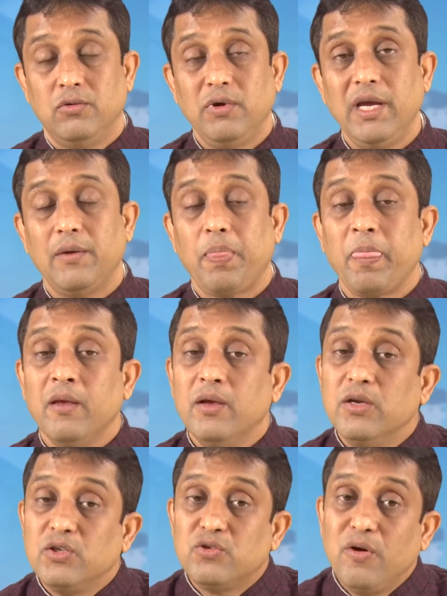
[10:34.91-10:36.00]
Okay,
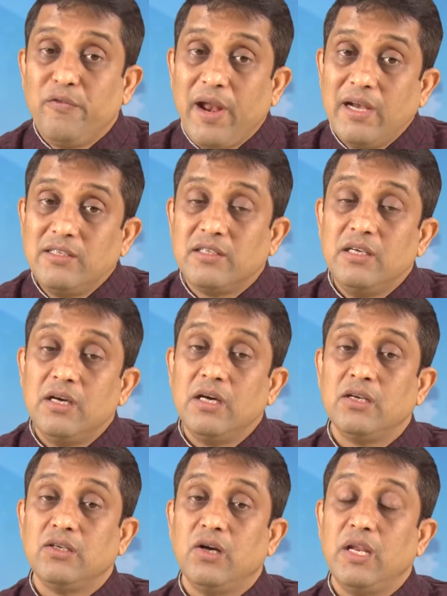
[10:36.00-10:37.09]
so friends,
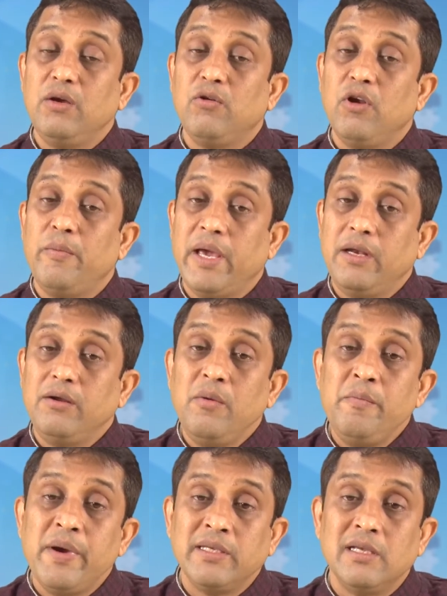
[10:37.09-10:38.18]
here curriculum
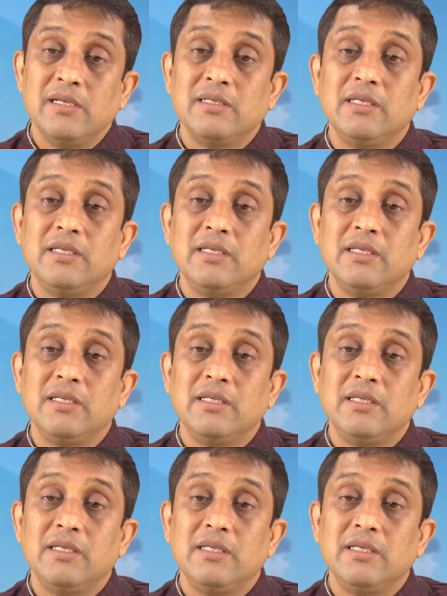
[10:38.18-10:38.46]
encompasses